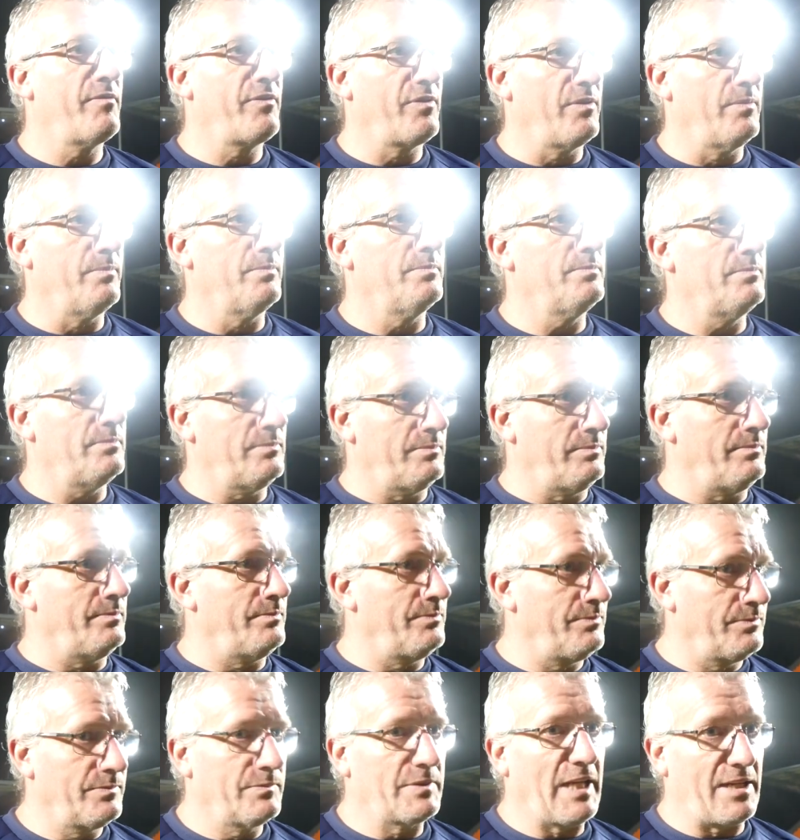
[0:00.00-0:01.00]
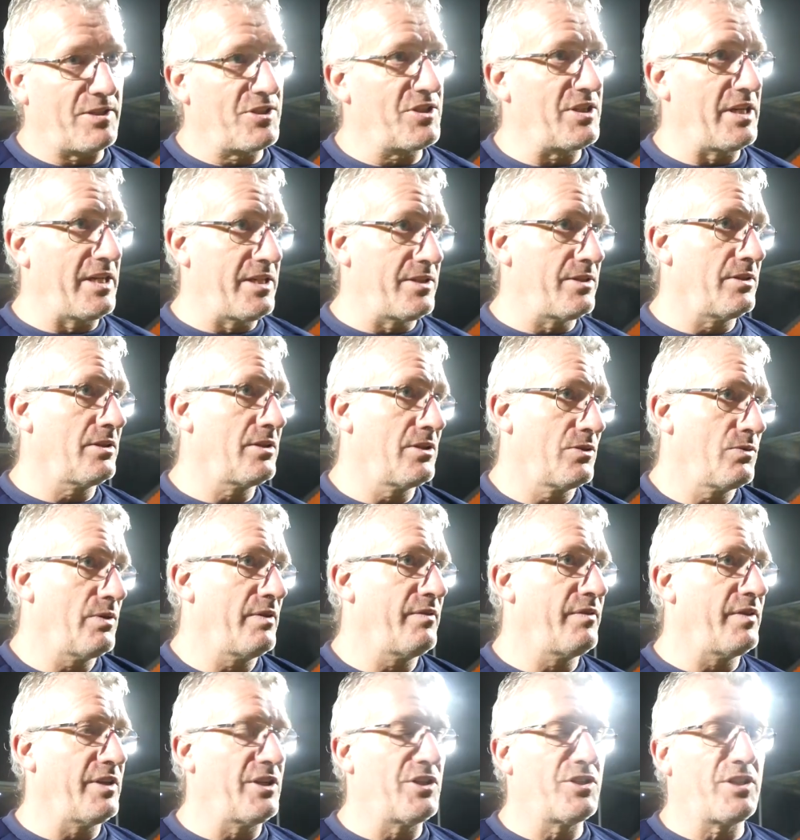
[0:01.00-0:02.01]
from that season because we
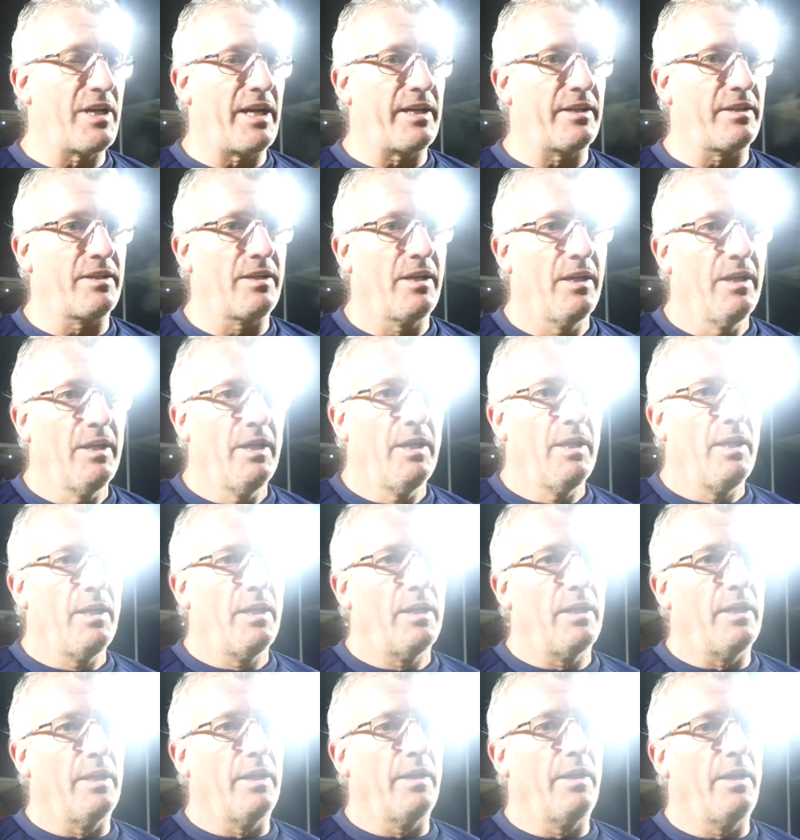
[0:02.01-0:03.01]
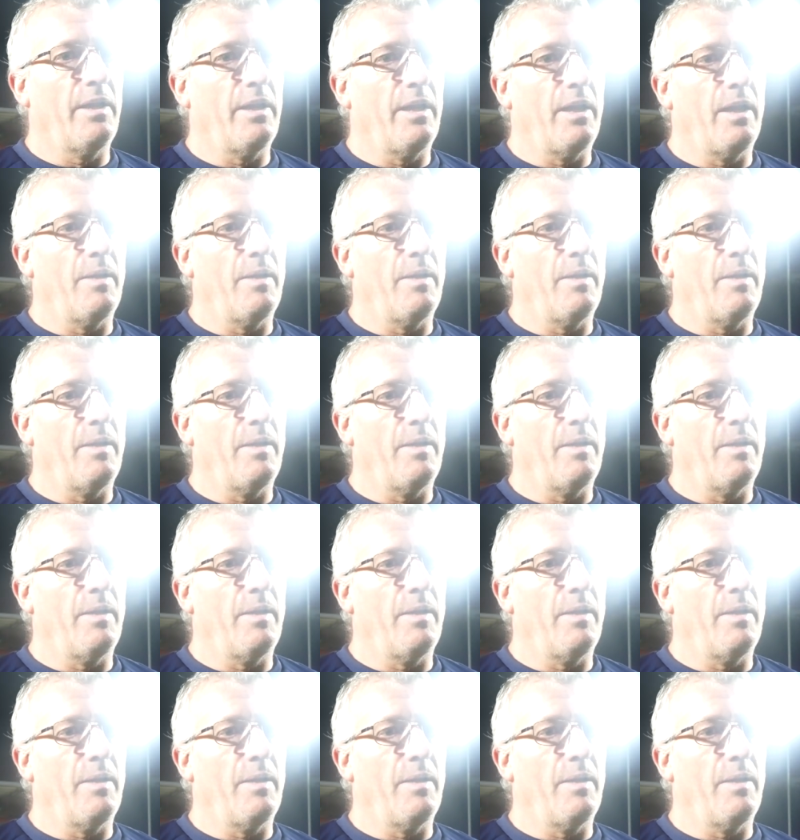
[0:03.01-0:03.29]
finished second. And